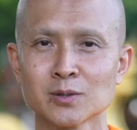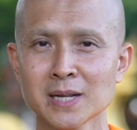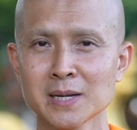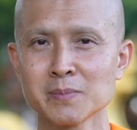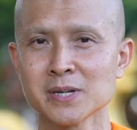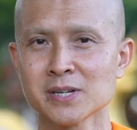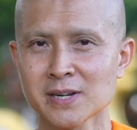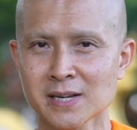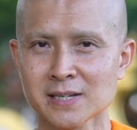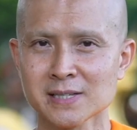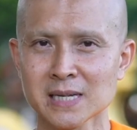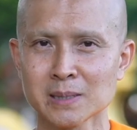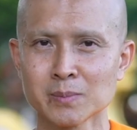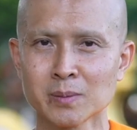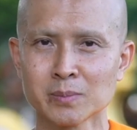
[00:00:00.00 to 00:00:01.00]
So let me share
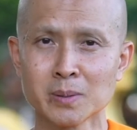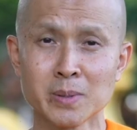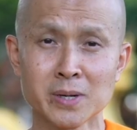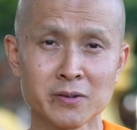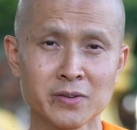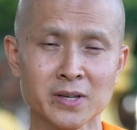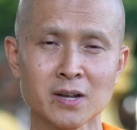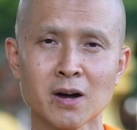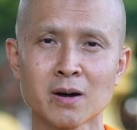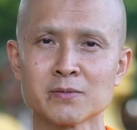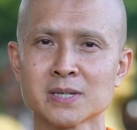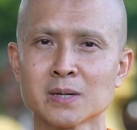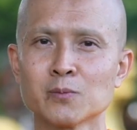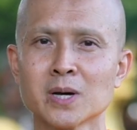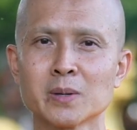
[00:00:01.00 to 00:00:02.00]
some of the benefits
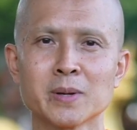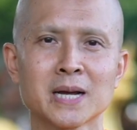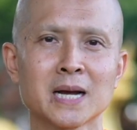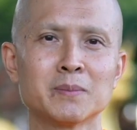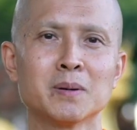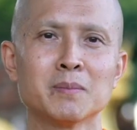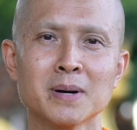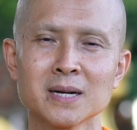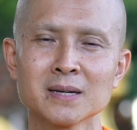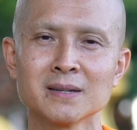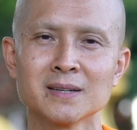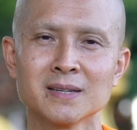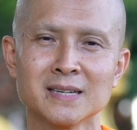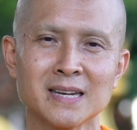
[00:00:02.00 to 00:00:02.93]
of someone become a monk